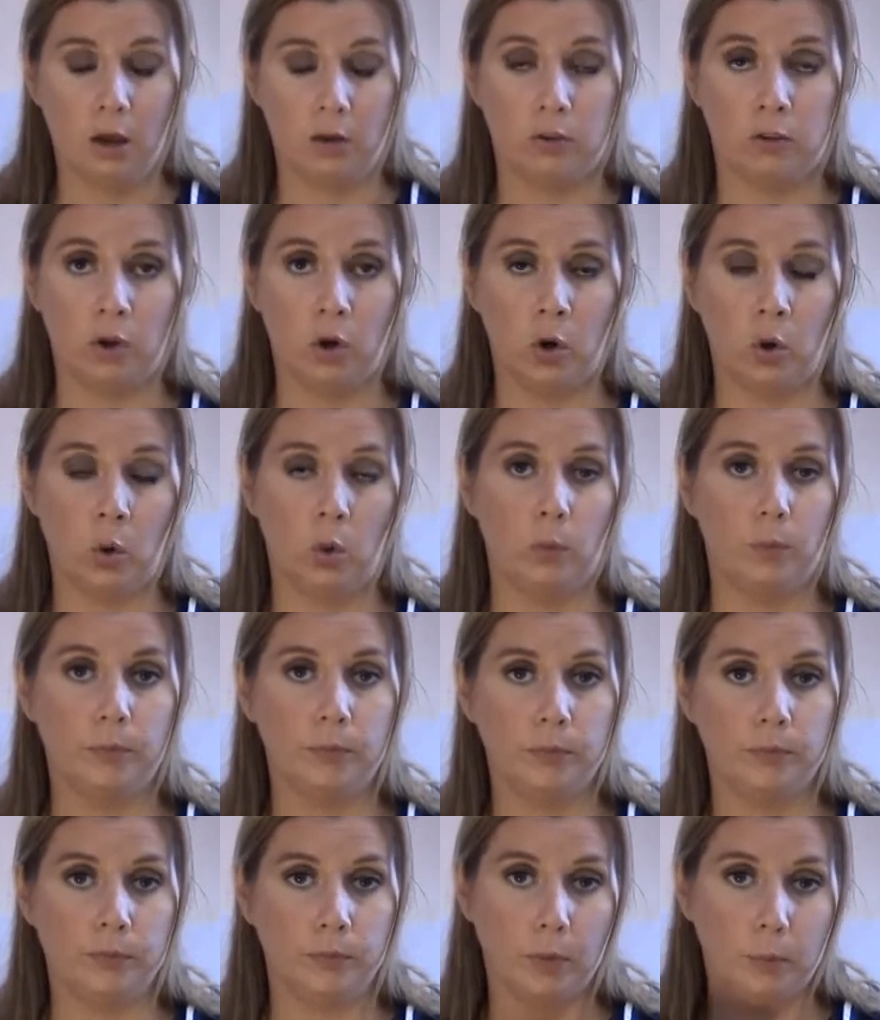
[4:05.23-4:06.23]
So
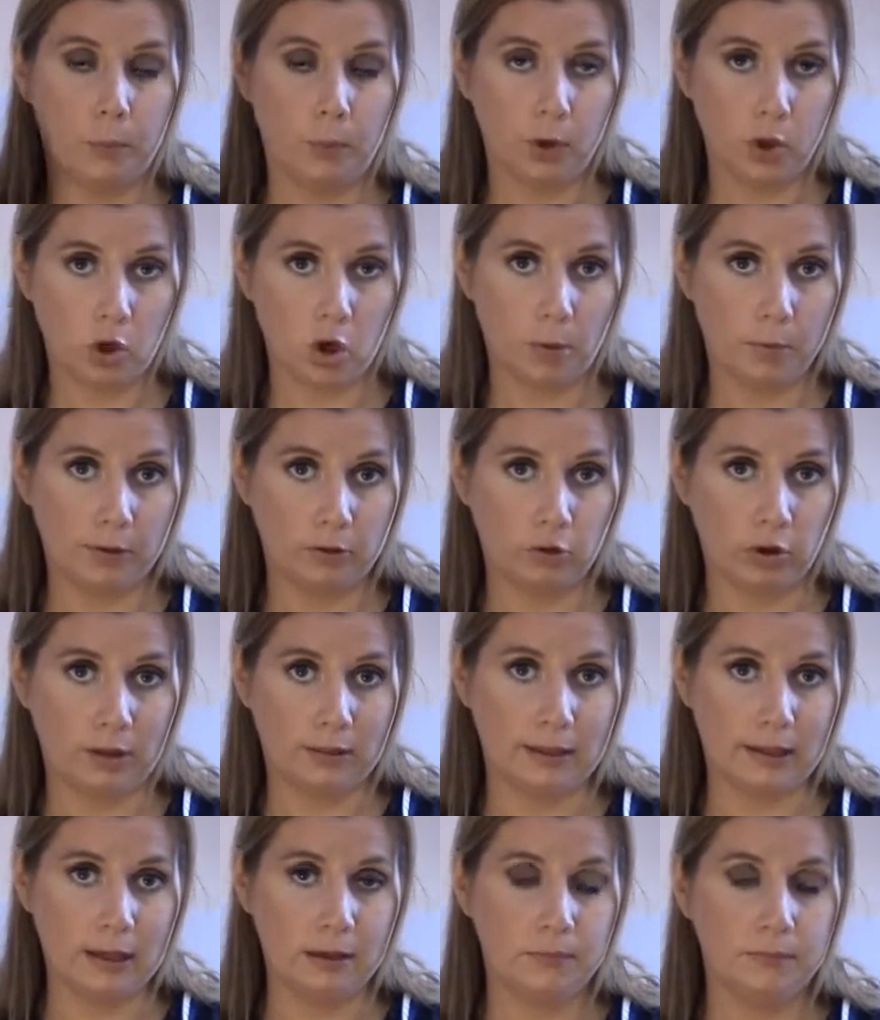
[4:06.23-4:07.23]
put your couple of
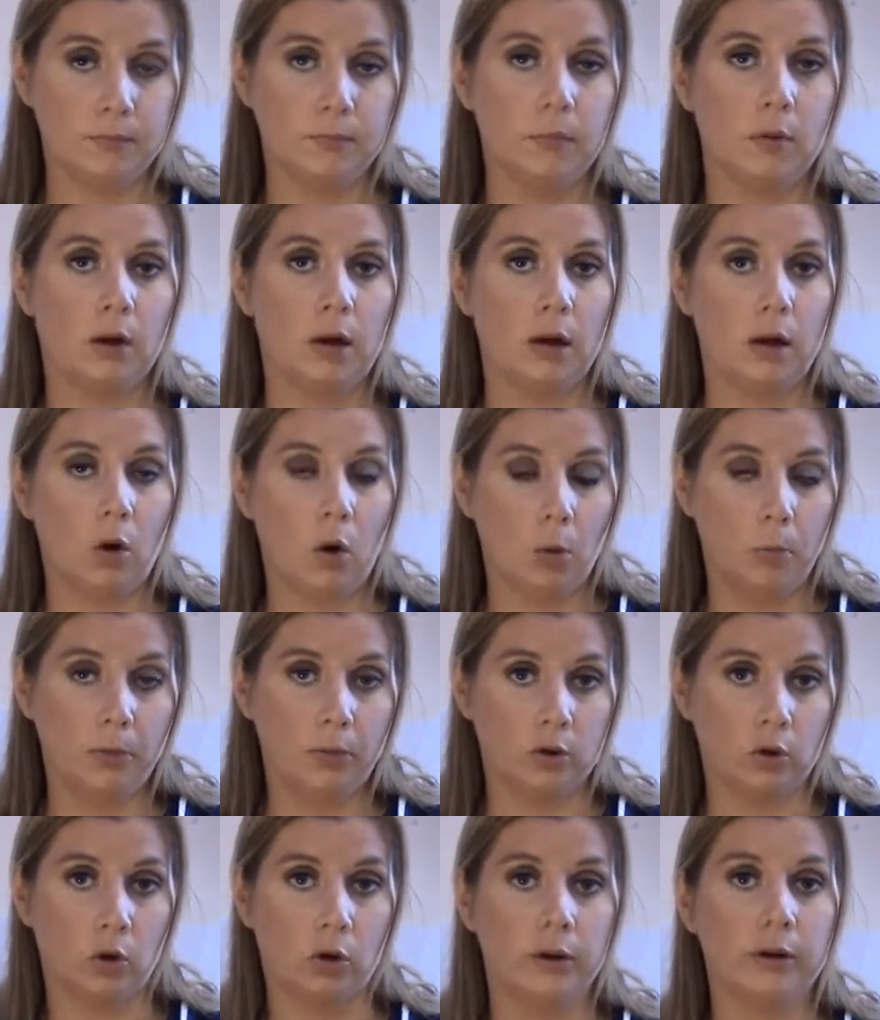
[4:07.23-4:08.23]
treats in,
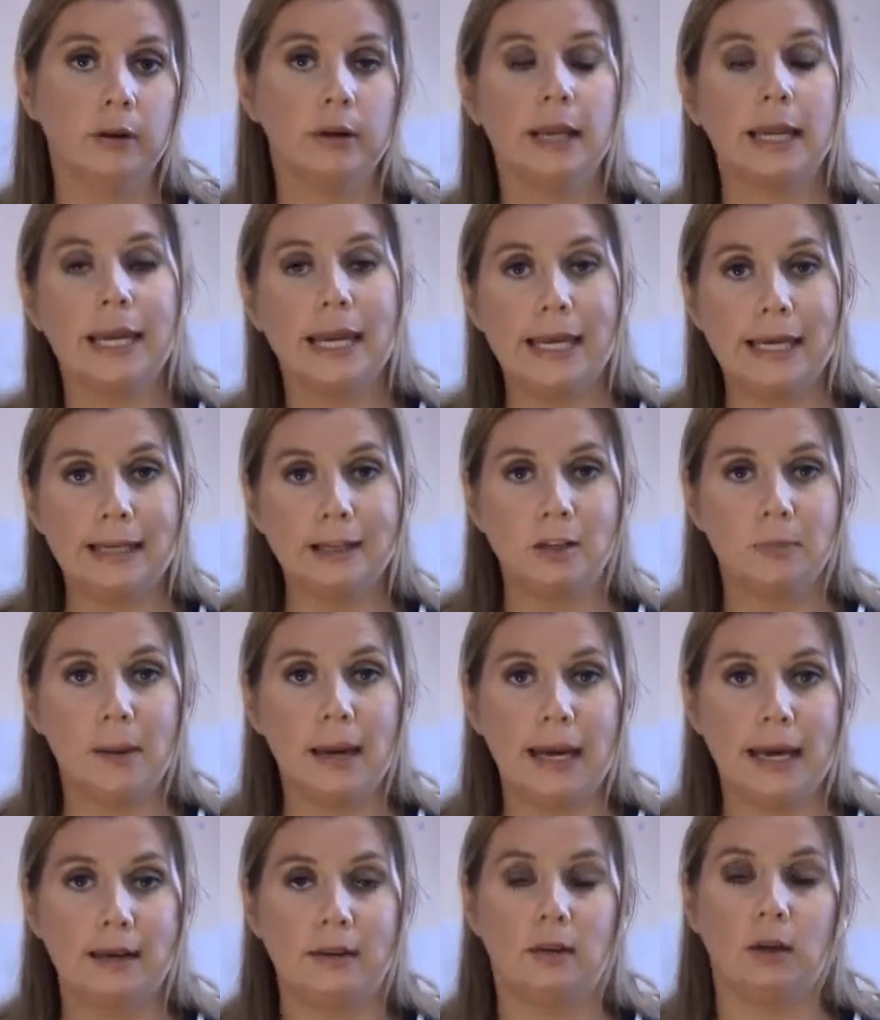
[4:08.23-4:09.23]
open the door, into
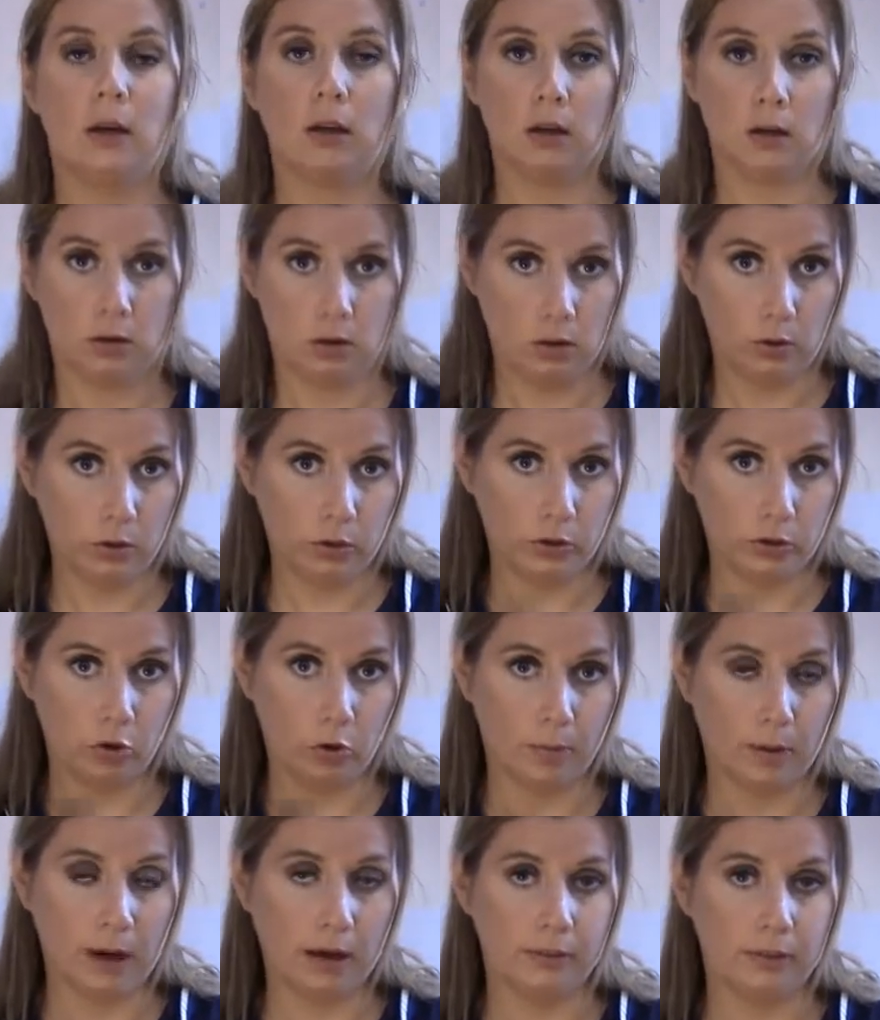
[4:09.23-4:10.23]
bed, close the
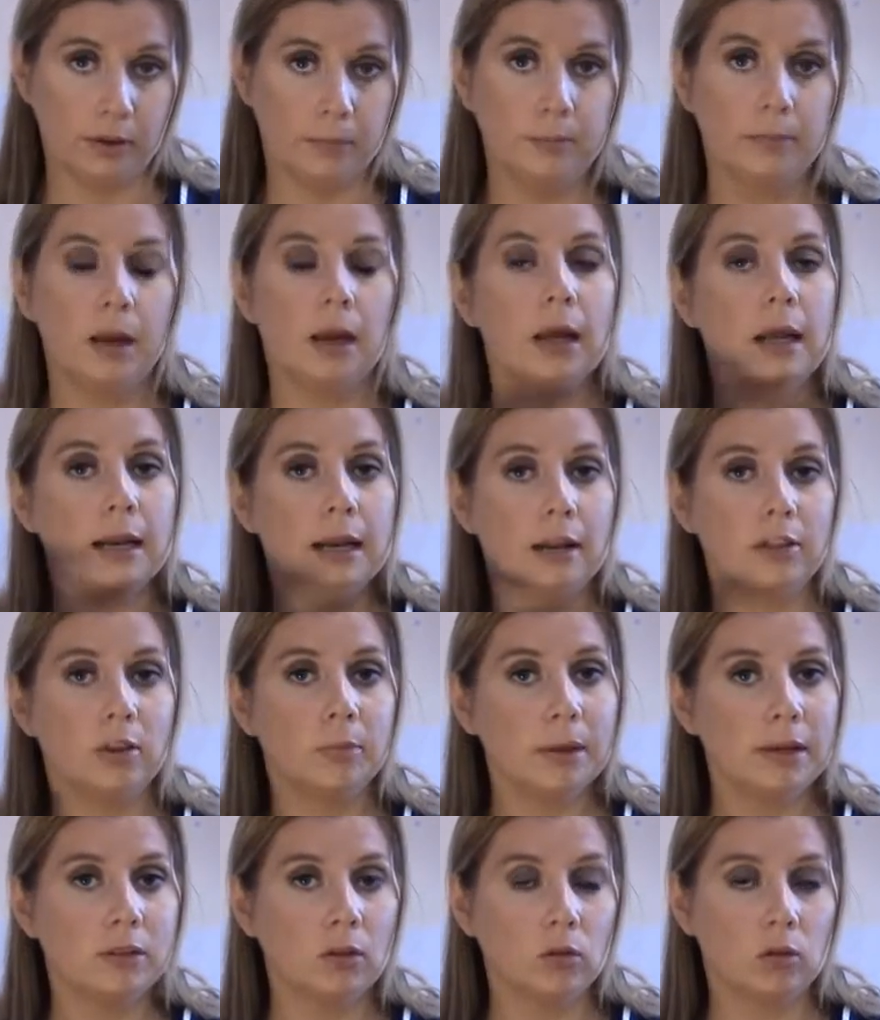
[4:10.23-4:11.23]
door behind them, let
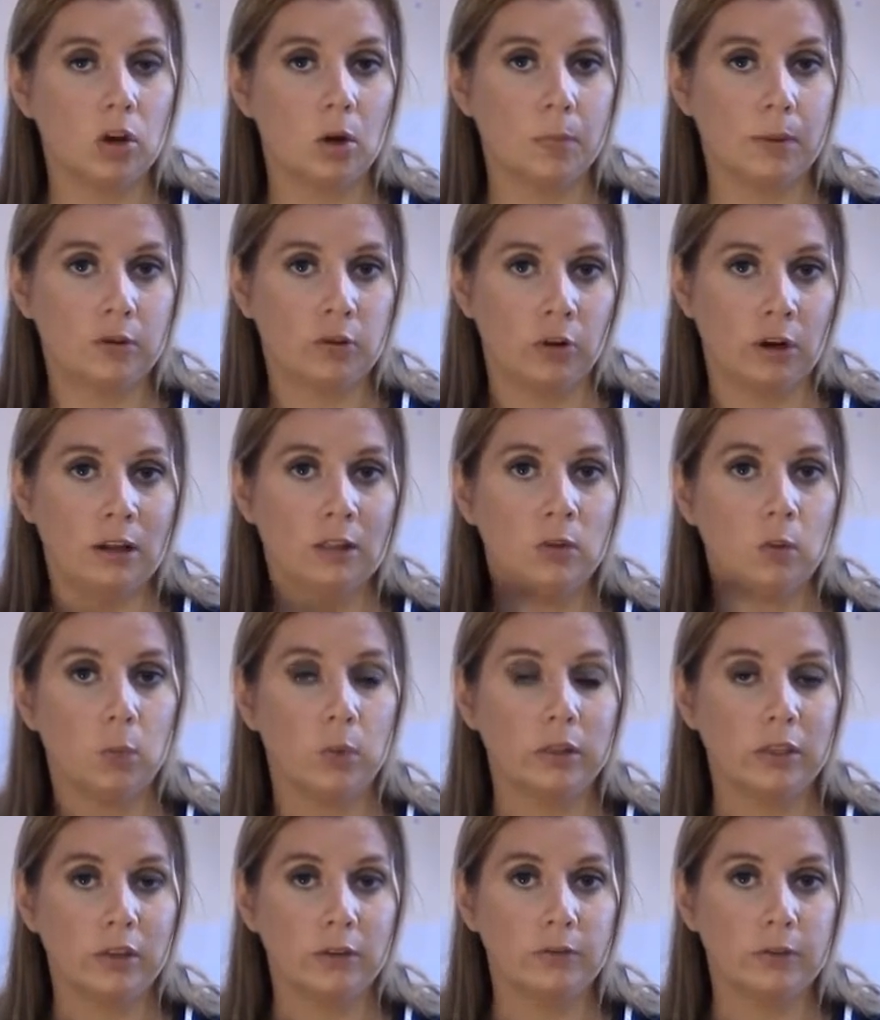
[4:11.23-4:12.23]
them eat those couple of treats.
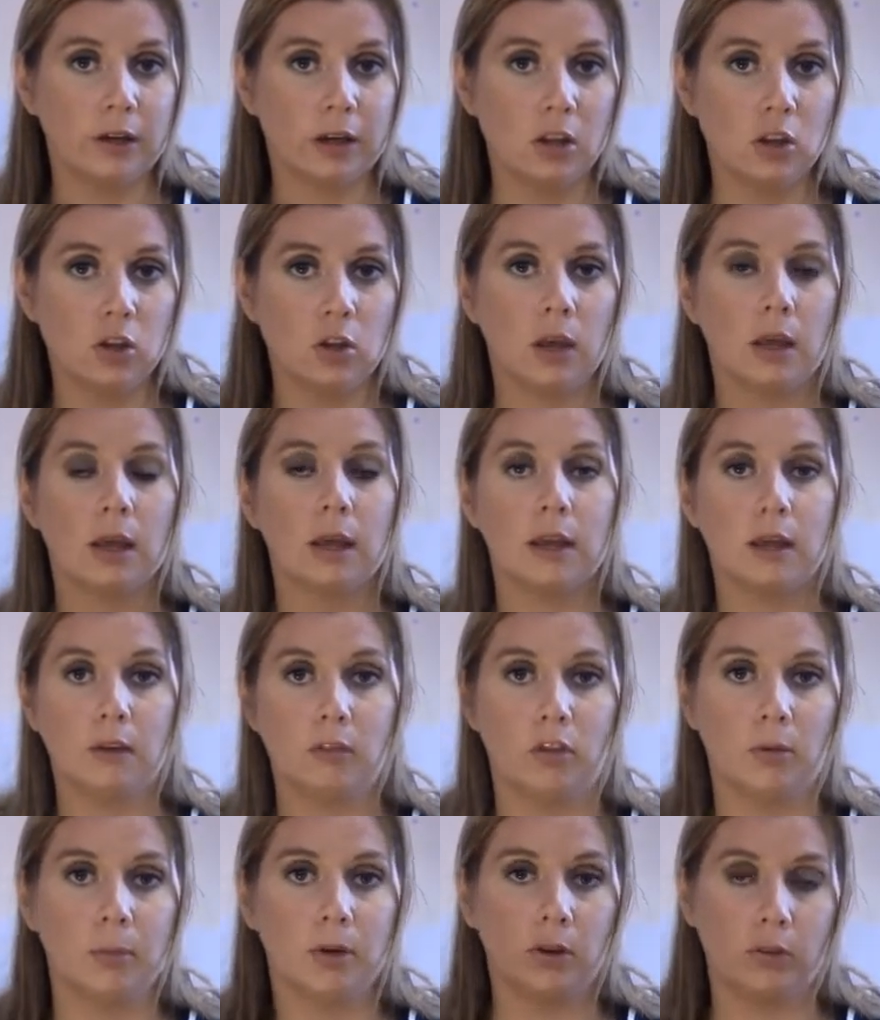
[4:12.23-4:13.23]
Once they finish,
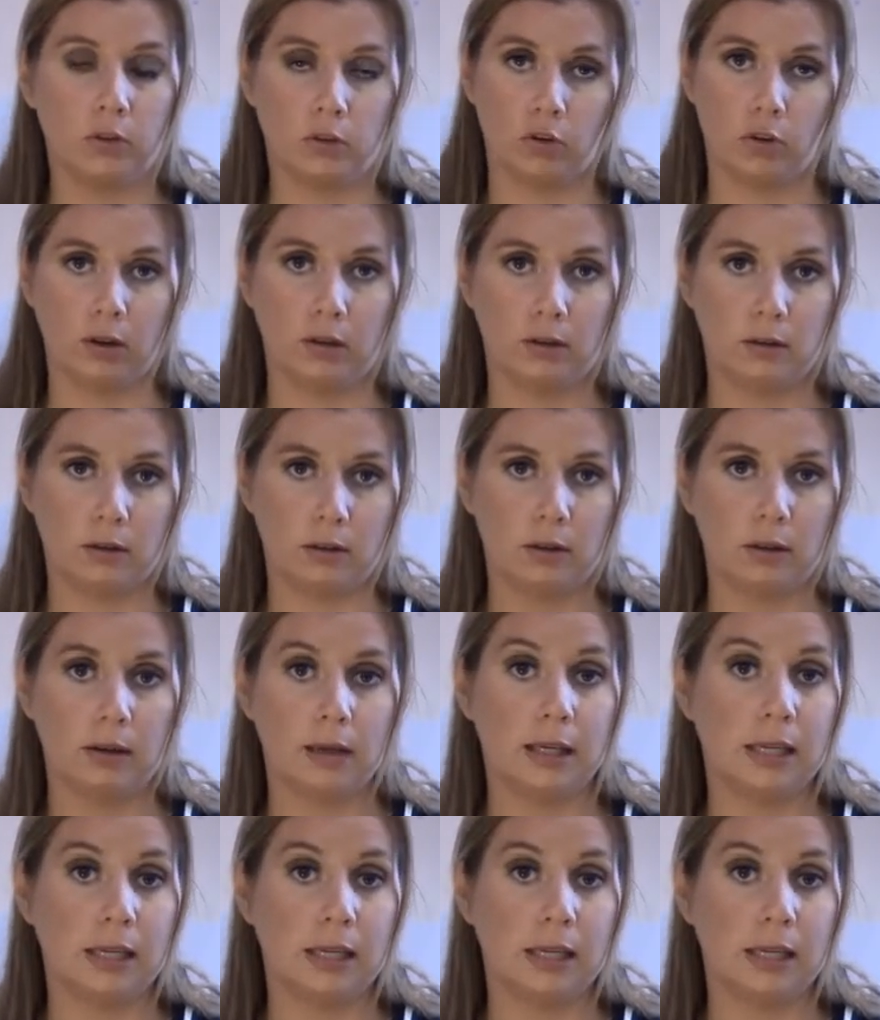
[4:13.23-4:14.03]
give them another treat.